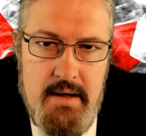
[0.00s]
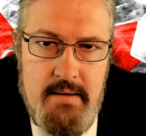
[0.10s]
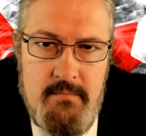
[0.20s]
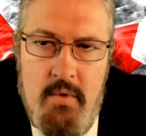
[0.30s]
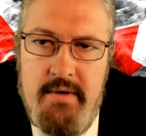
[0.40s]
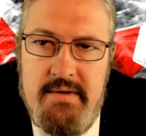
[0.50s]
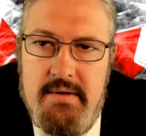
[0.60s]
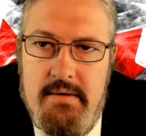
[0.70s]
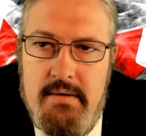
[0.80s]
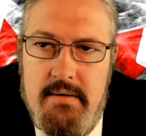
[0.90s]
And what
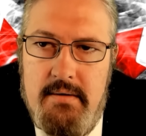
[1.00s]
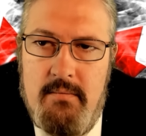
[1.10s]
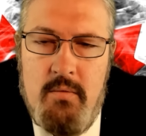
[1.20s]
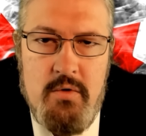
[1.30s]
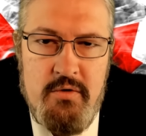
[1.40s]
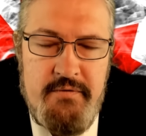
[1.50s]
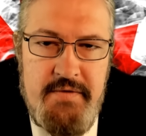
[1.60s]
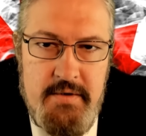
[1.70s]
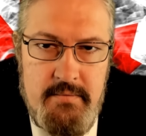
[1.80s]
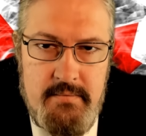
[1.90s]

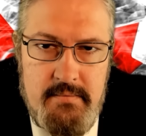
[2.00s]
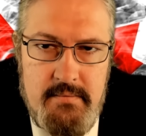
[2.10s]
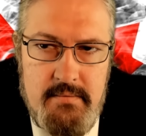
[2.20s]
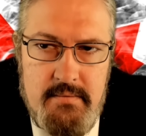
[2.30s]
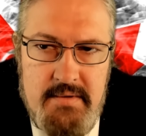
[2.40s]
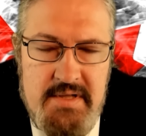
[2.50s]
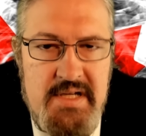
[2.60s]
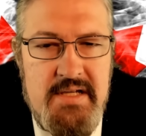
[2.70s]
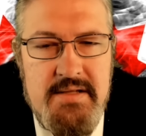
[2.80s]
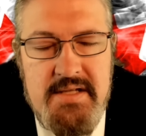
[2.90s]
worldview does
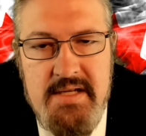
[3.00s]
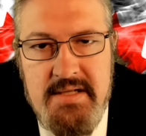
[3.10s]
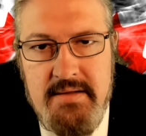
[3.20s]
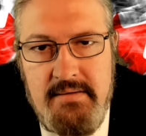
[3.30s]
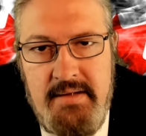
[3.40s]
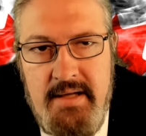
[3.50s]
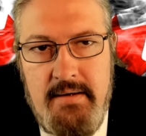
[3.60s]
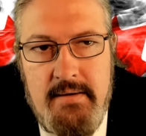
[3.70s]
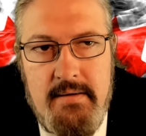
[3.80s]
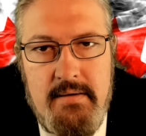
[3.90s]
he consistently